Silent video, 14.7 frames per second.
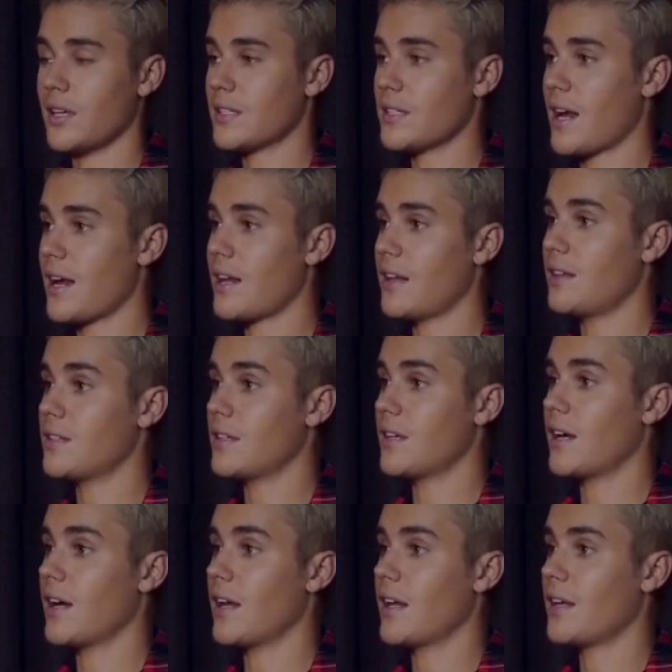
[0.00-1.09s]
grin
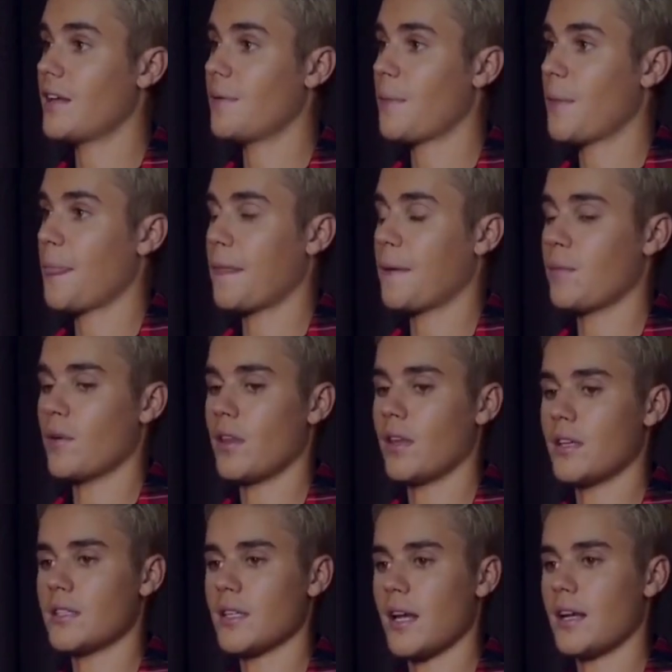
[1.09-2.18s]
expresses gratitude
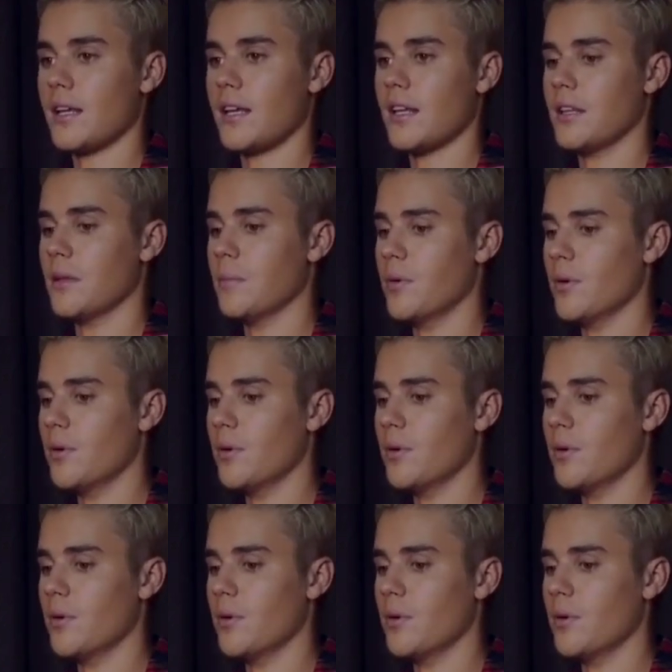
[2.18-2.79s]
toward Justin.